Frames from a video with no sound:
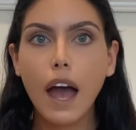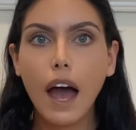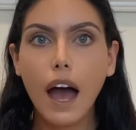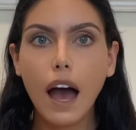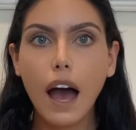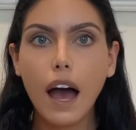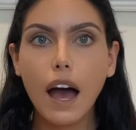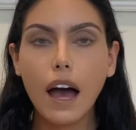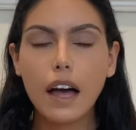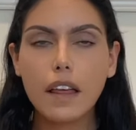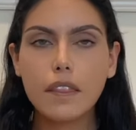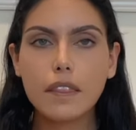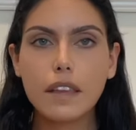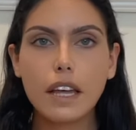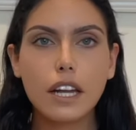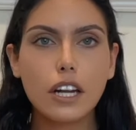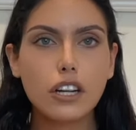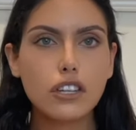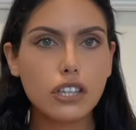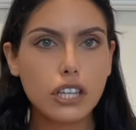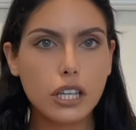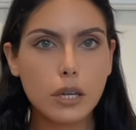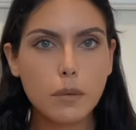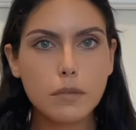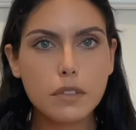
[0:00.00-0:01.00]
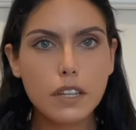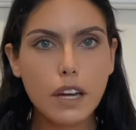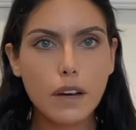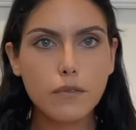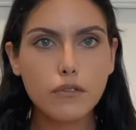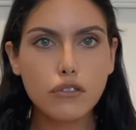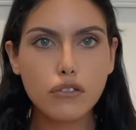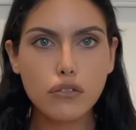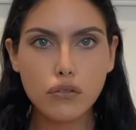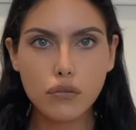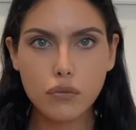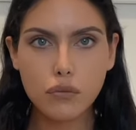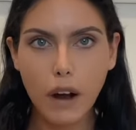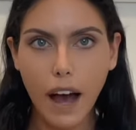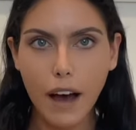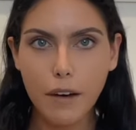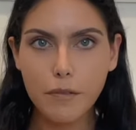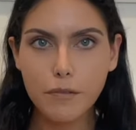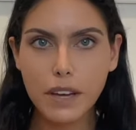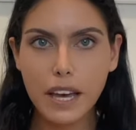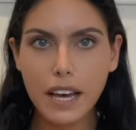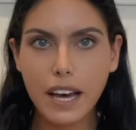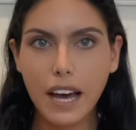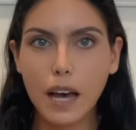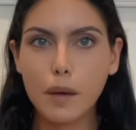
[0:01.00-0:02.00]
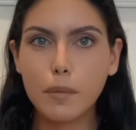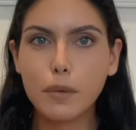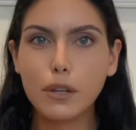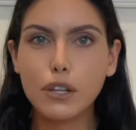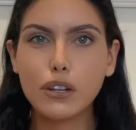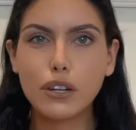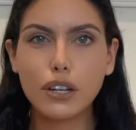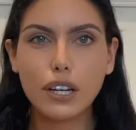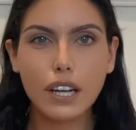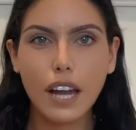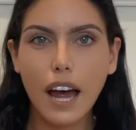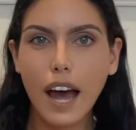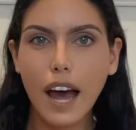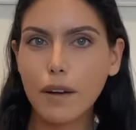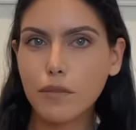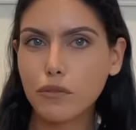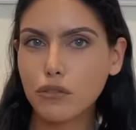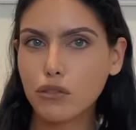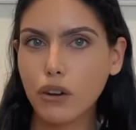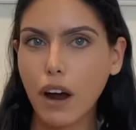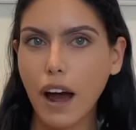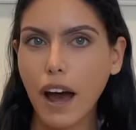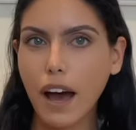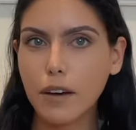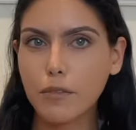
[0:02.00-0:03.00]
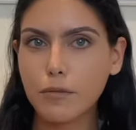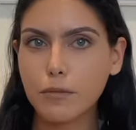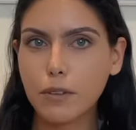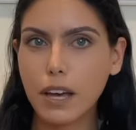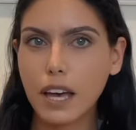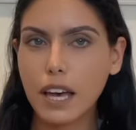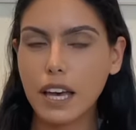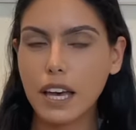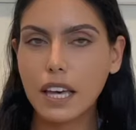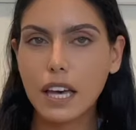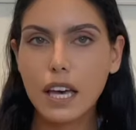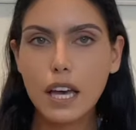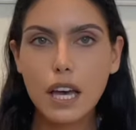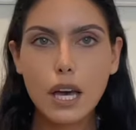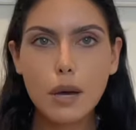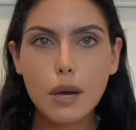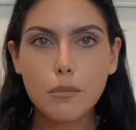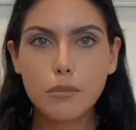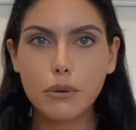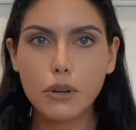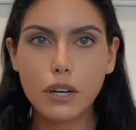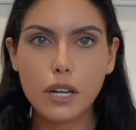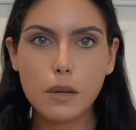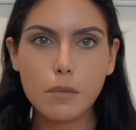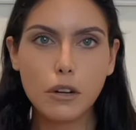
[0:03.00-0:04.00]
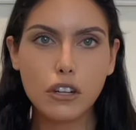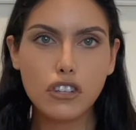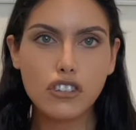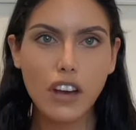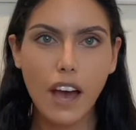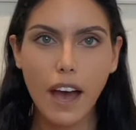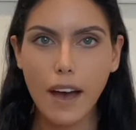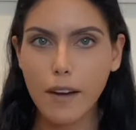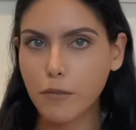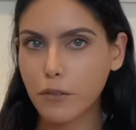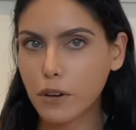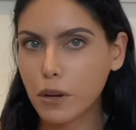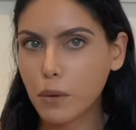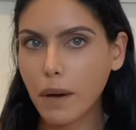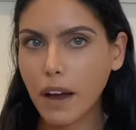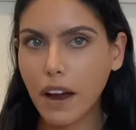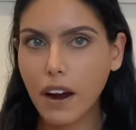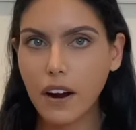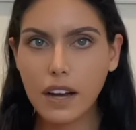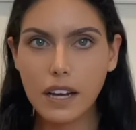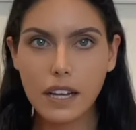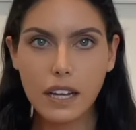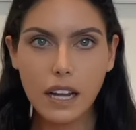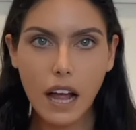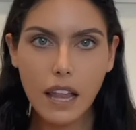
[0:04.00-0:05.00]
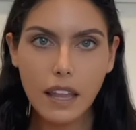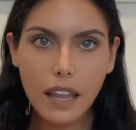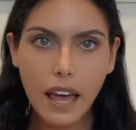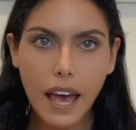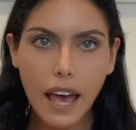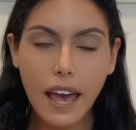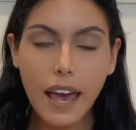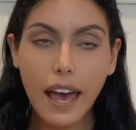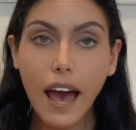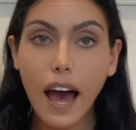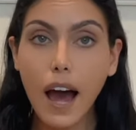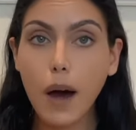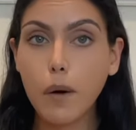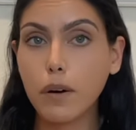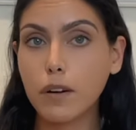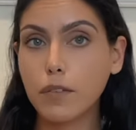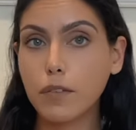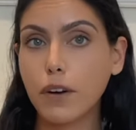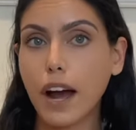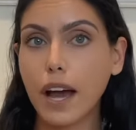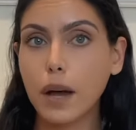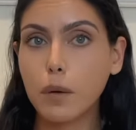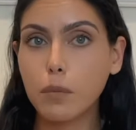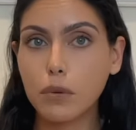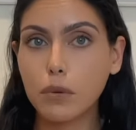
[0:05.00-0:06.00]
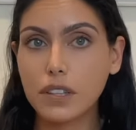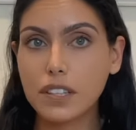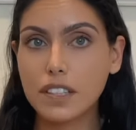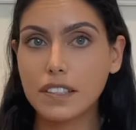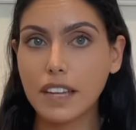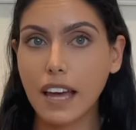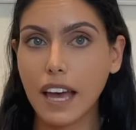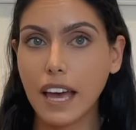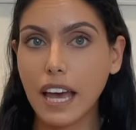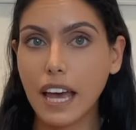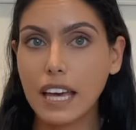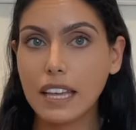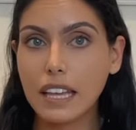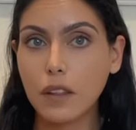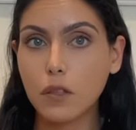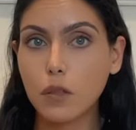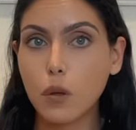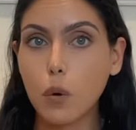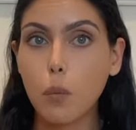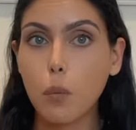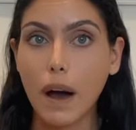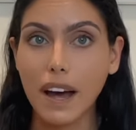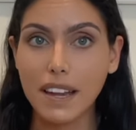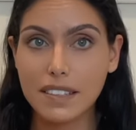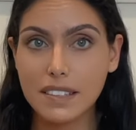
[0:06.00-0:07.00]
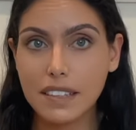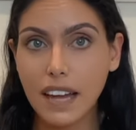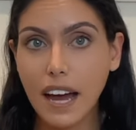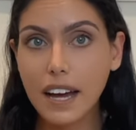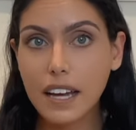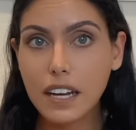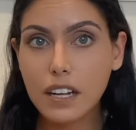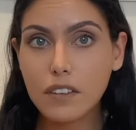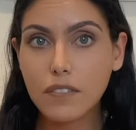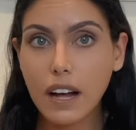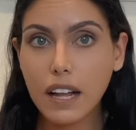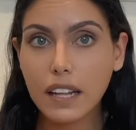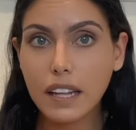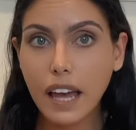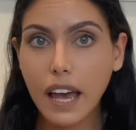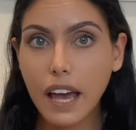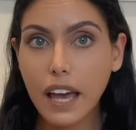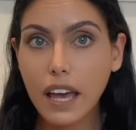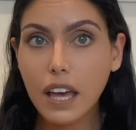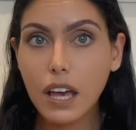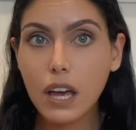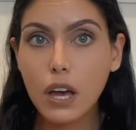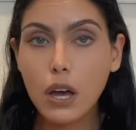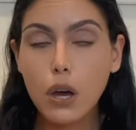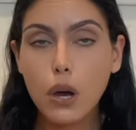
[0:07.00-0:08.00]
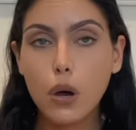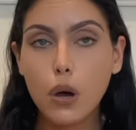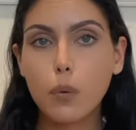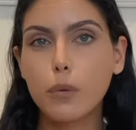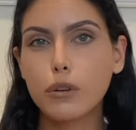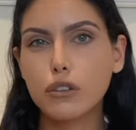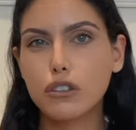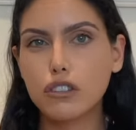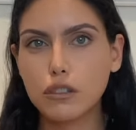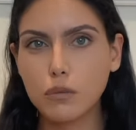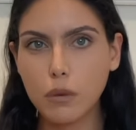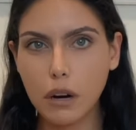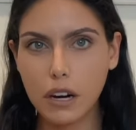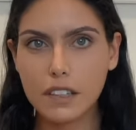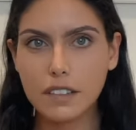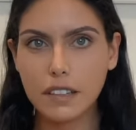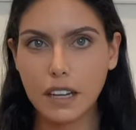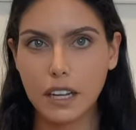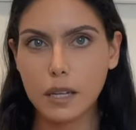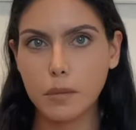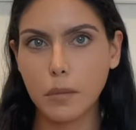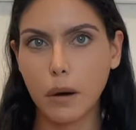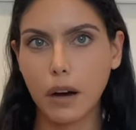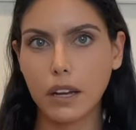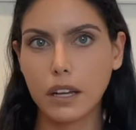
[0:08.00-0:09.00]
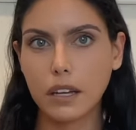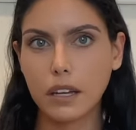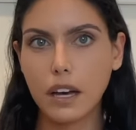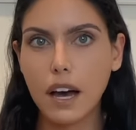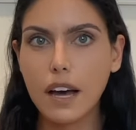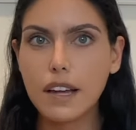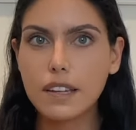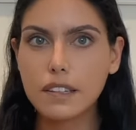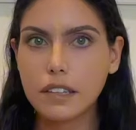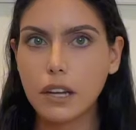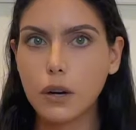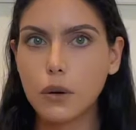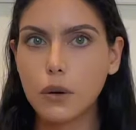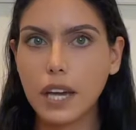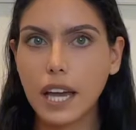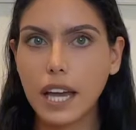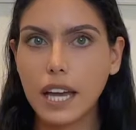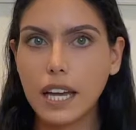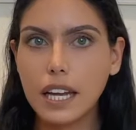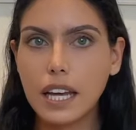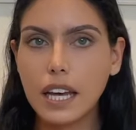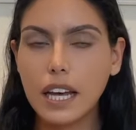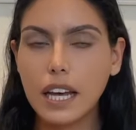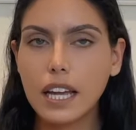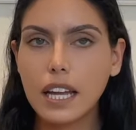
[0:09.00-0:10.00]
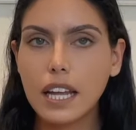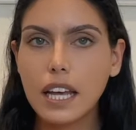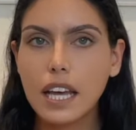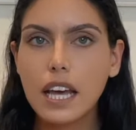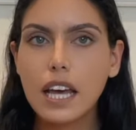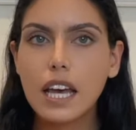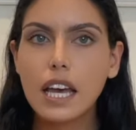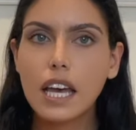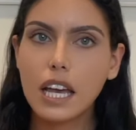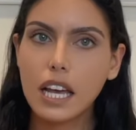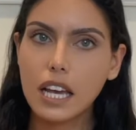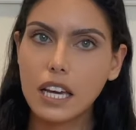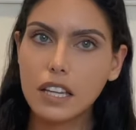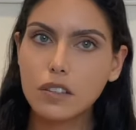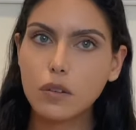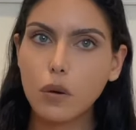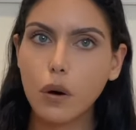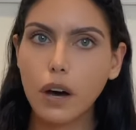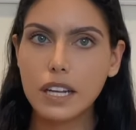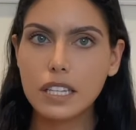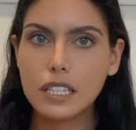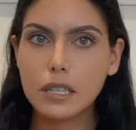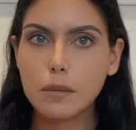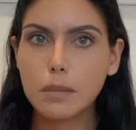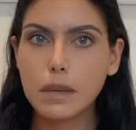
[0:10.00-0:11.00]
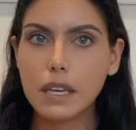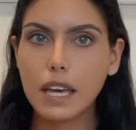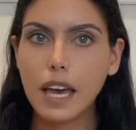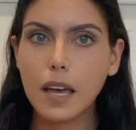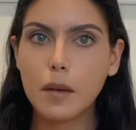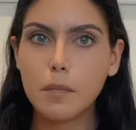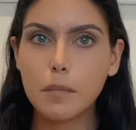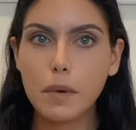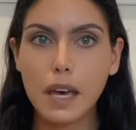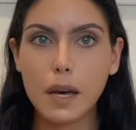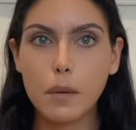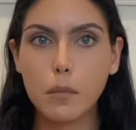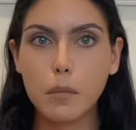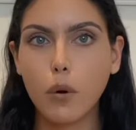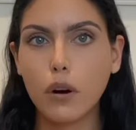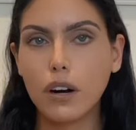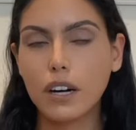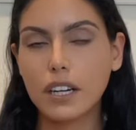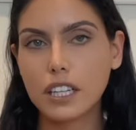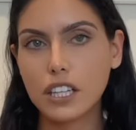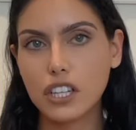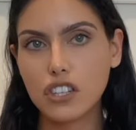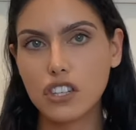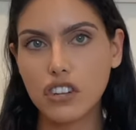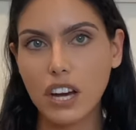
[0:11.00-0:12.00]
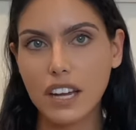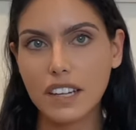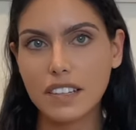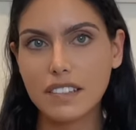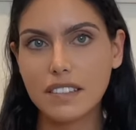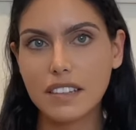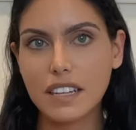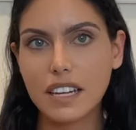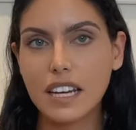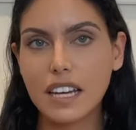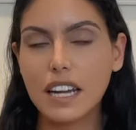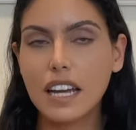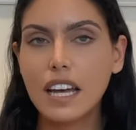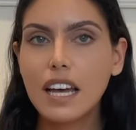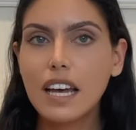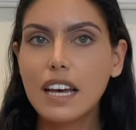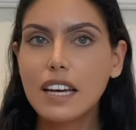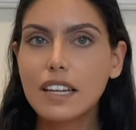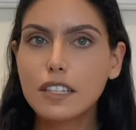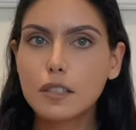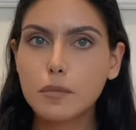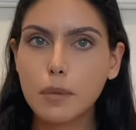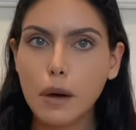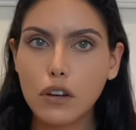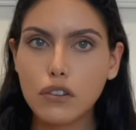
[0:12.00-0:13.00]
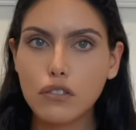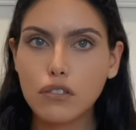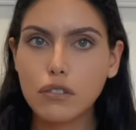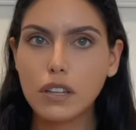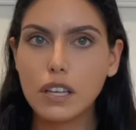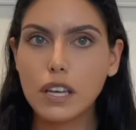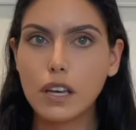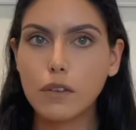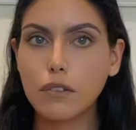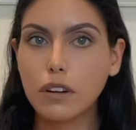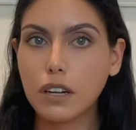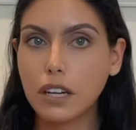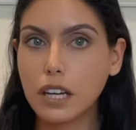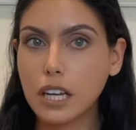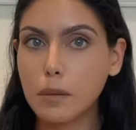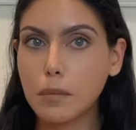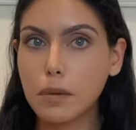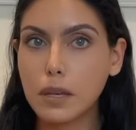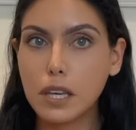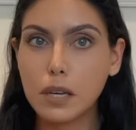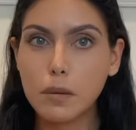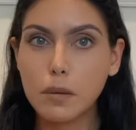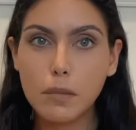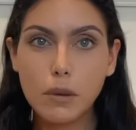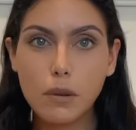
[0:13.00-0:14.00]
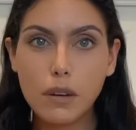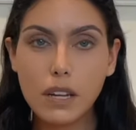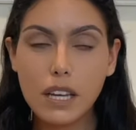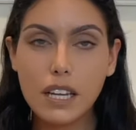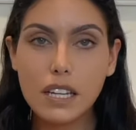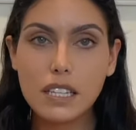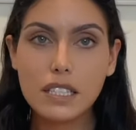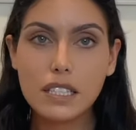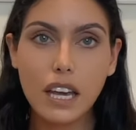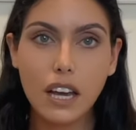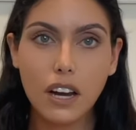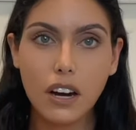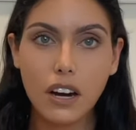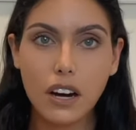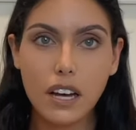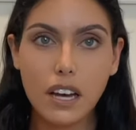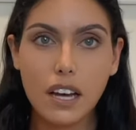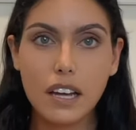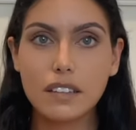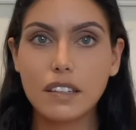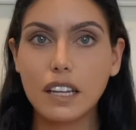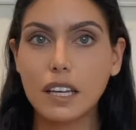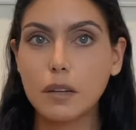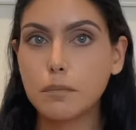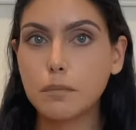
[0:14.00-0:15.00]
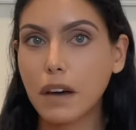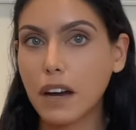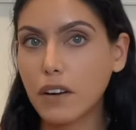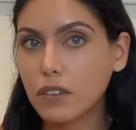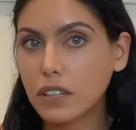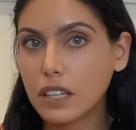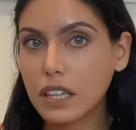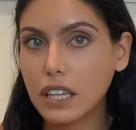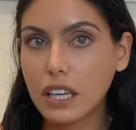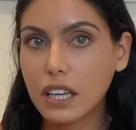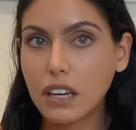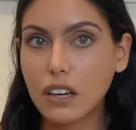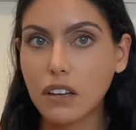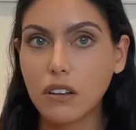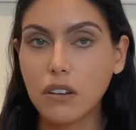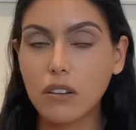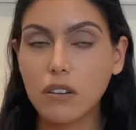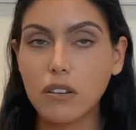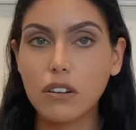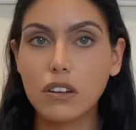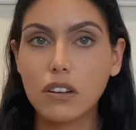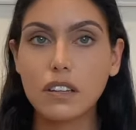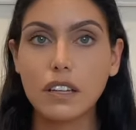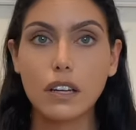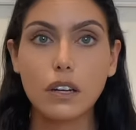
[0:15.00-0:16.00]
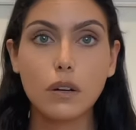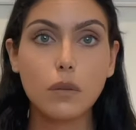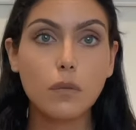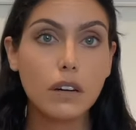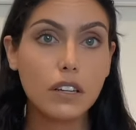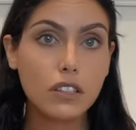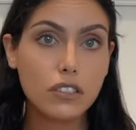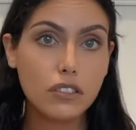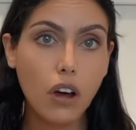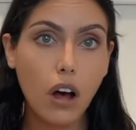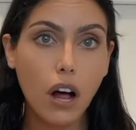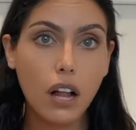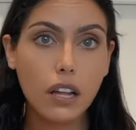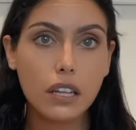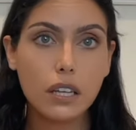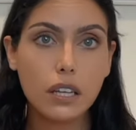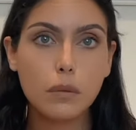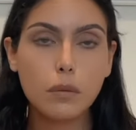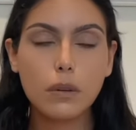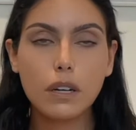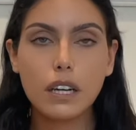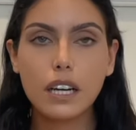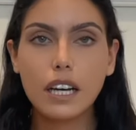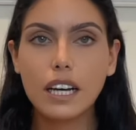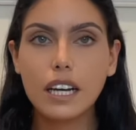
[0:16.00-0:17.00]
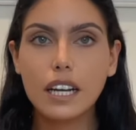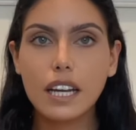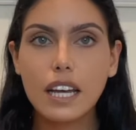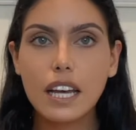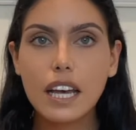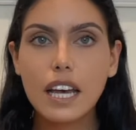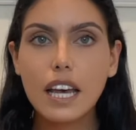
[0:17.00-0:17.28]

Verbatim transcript: And then in terms of traffic, I mean, you're gonna have traffic pretty much everywhere in LA. However, I will say that the west side of LA, which is where Santa Monica is located, is going to be a bit more congested, especially if you're going to be commuting to areas like Beverly Hills and West Hollywood.